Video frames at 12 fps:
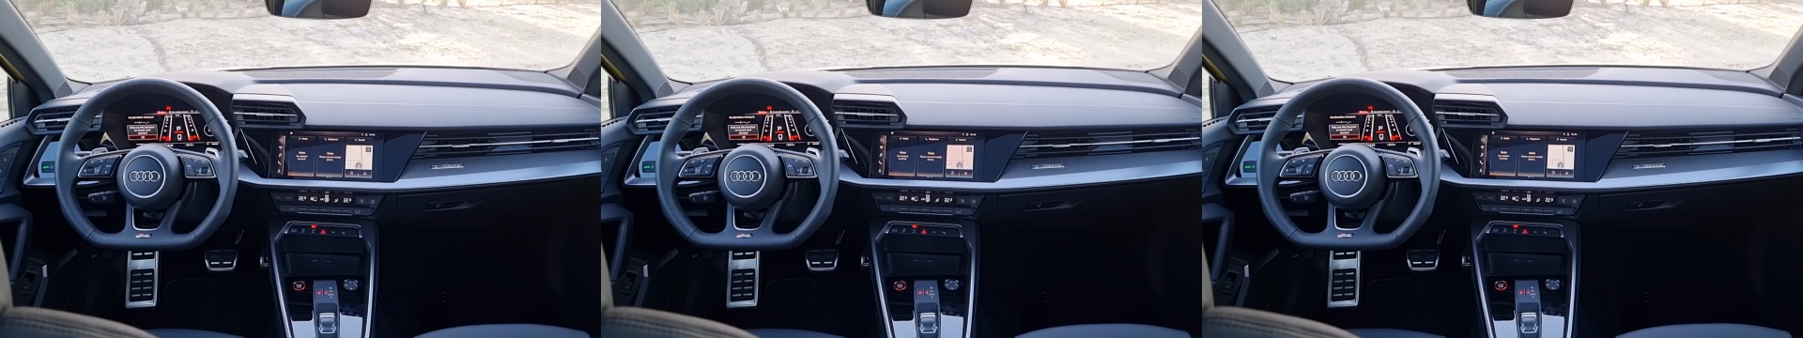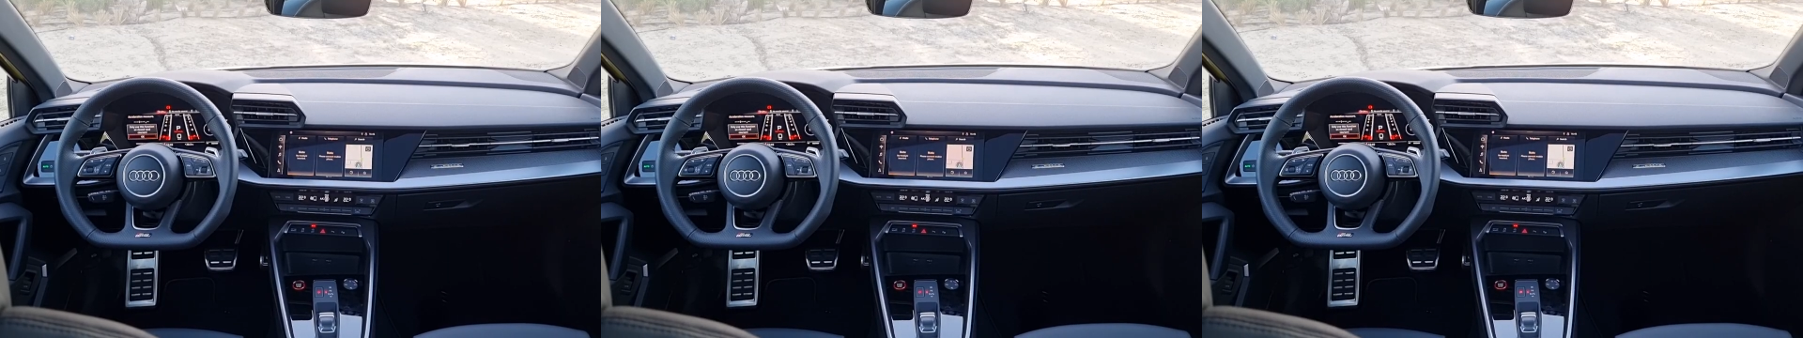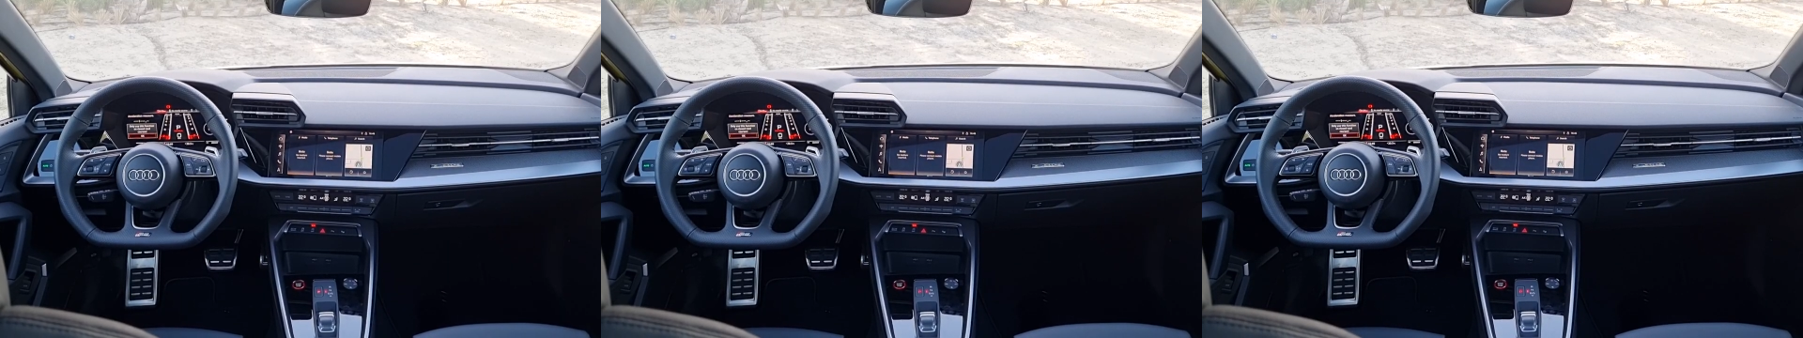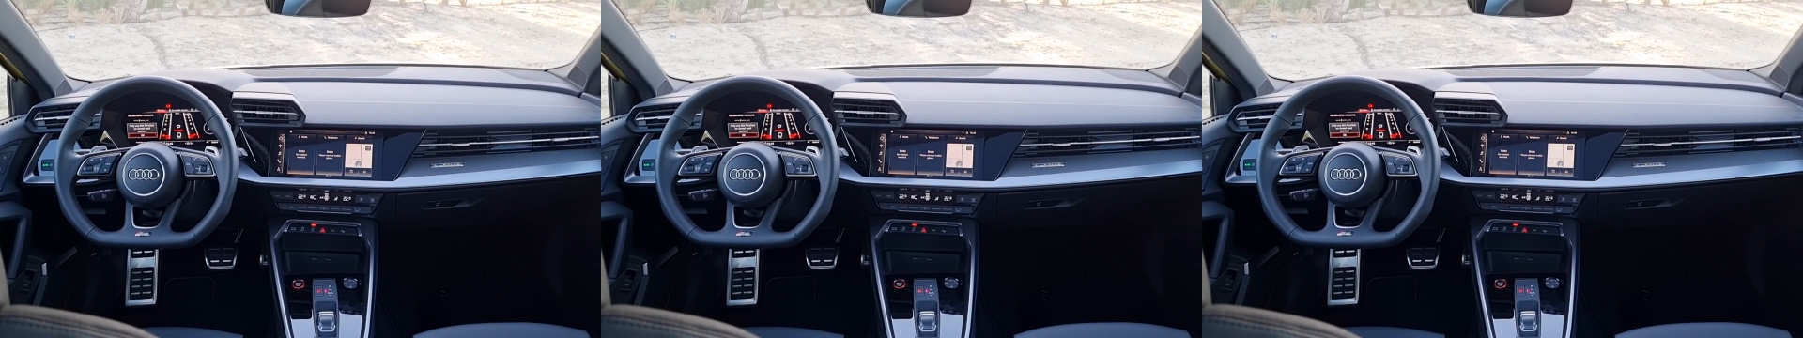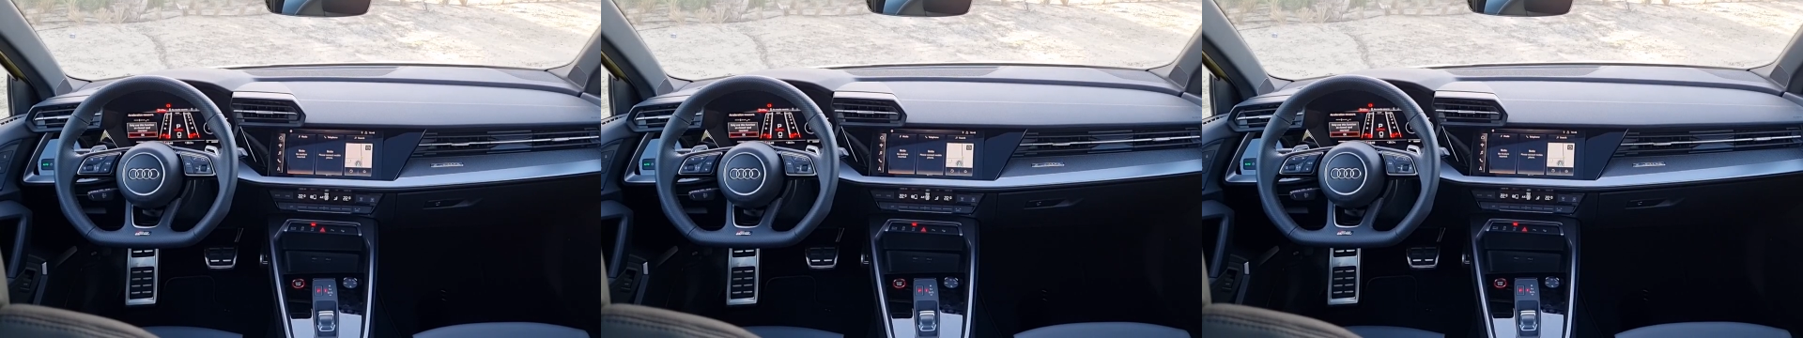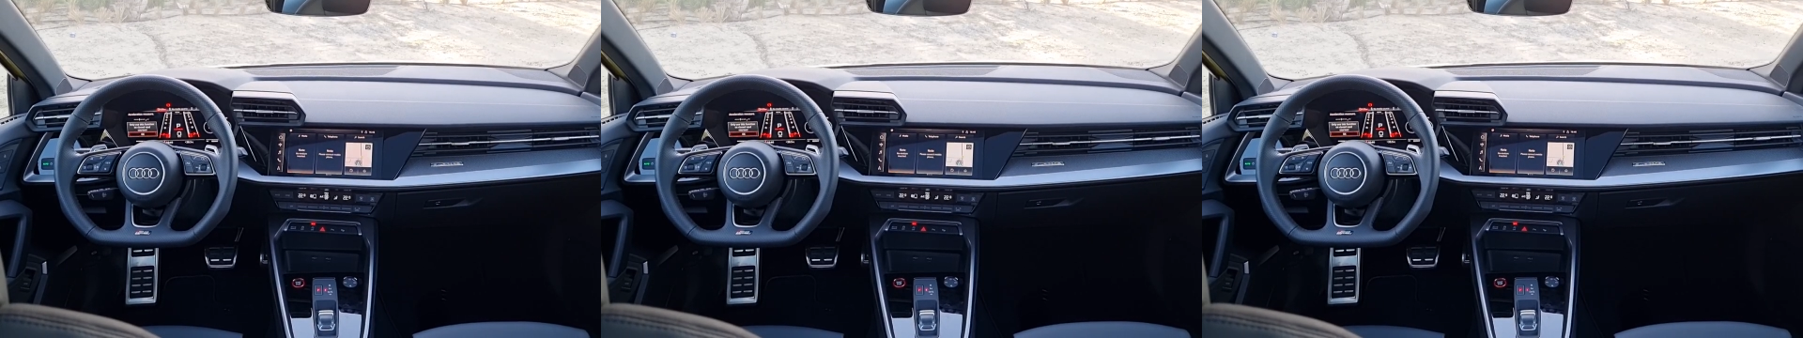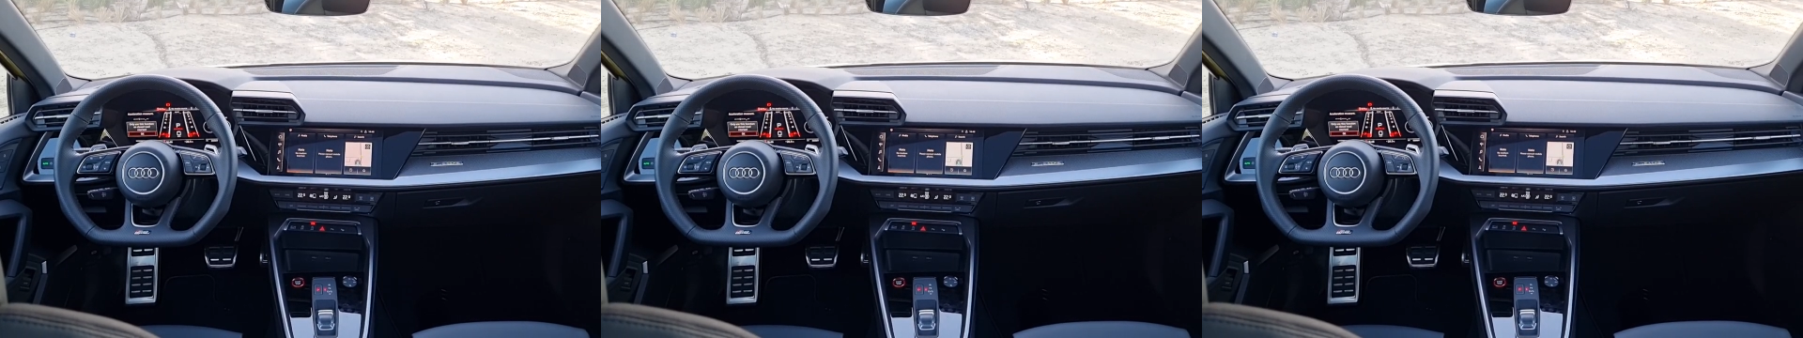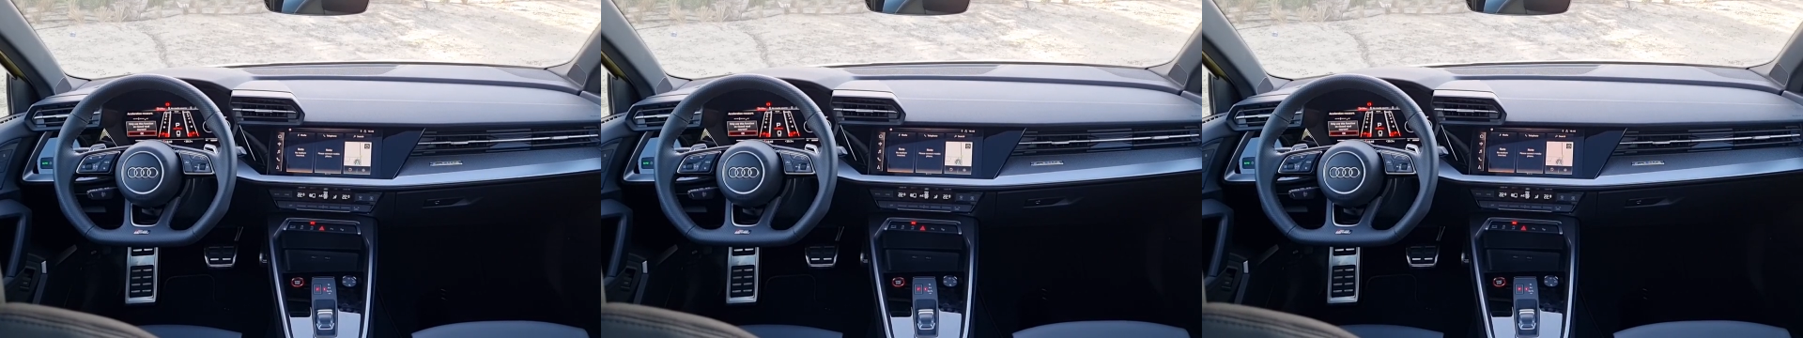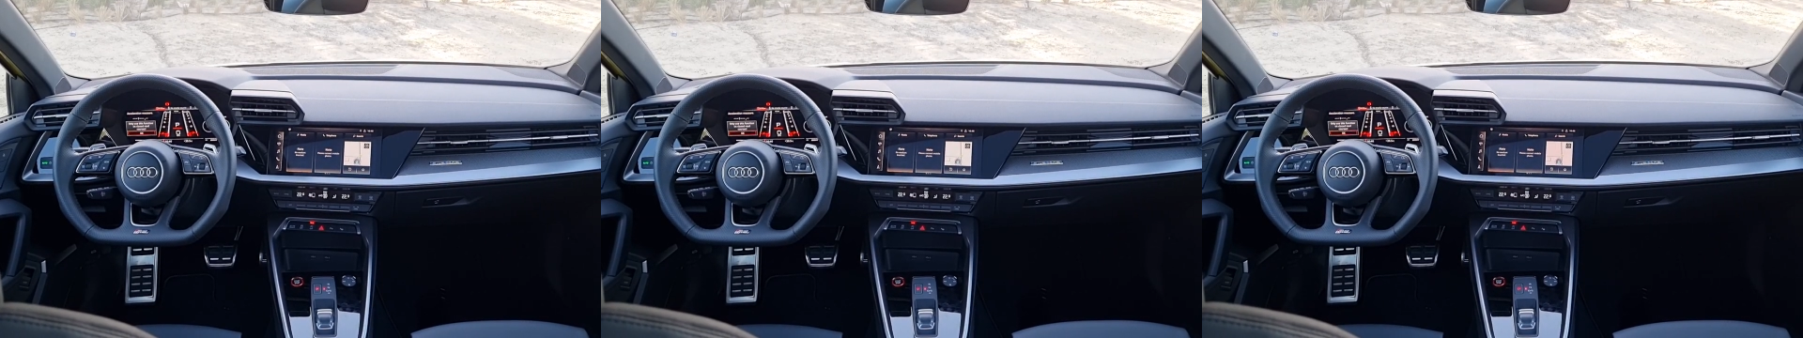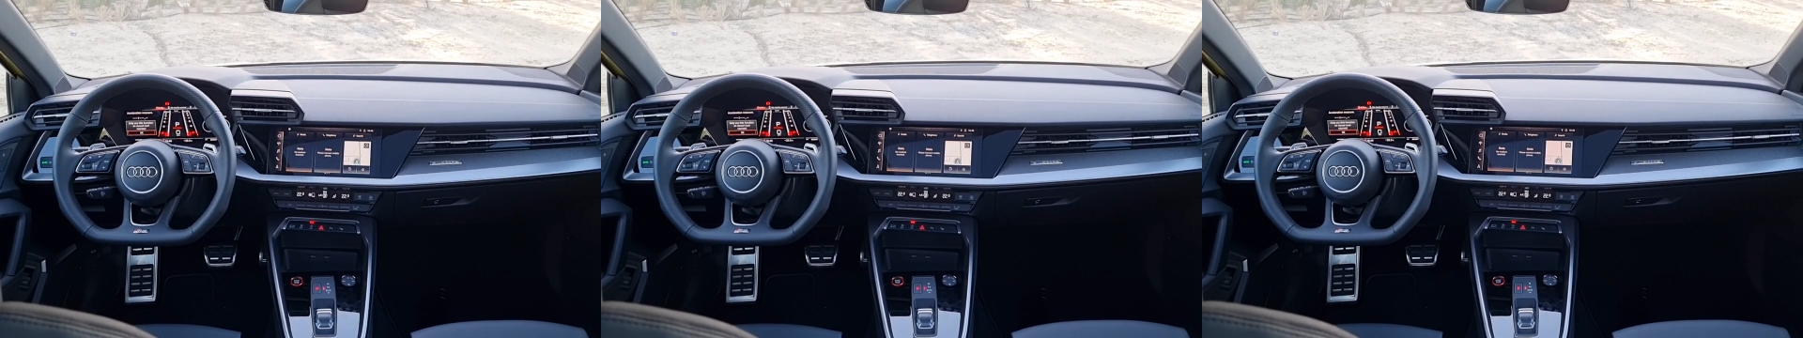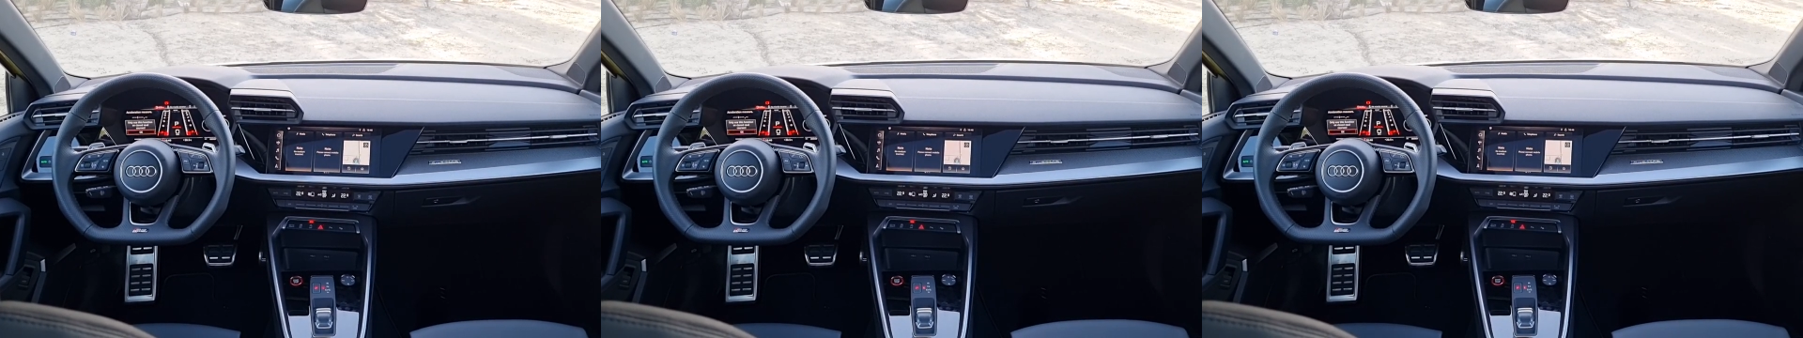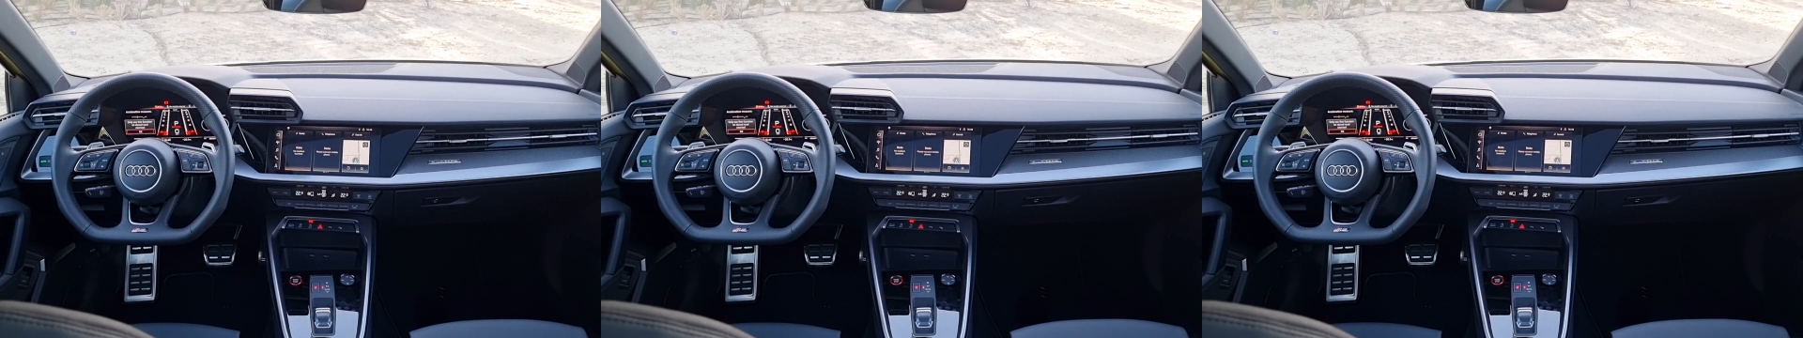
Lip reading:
No face is visible, so there are no lips to read.